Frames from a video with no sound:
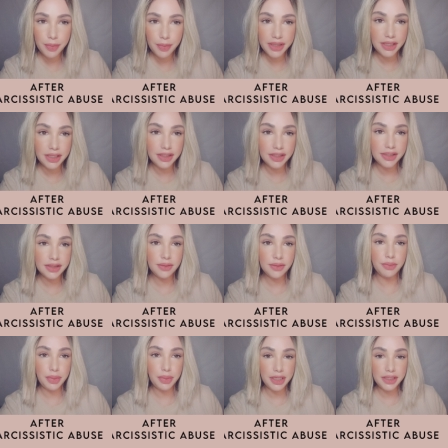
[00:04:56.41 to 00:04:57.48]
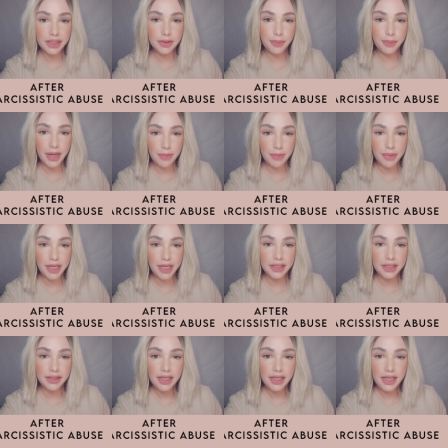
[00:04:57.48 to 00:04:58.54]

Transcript: piece, bit by bit.